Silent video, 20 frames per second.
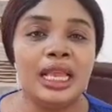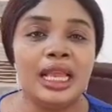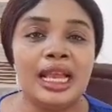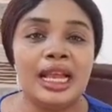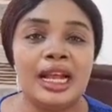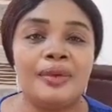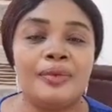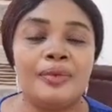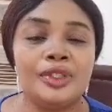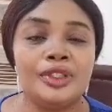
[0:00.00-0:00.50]

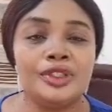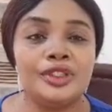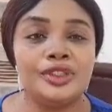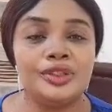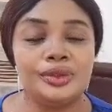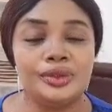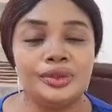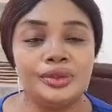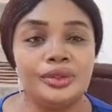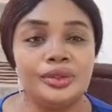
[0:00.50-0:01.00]
I want
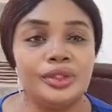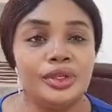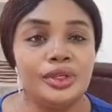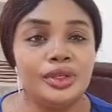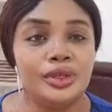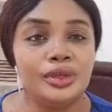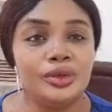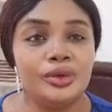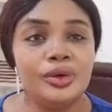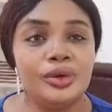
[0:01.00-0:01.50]
to
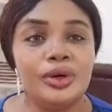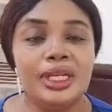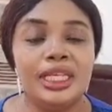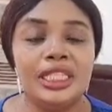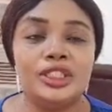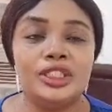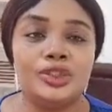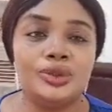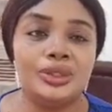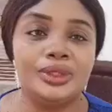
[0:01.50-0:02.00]
go
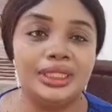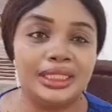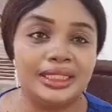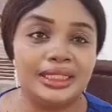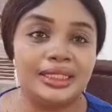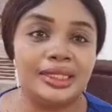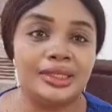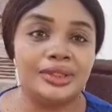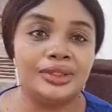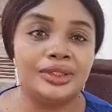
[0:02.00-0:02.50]
into
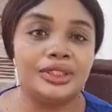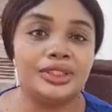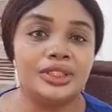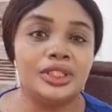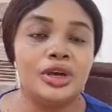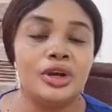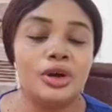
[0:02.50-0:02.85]
details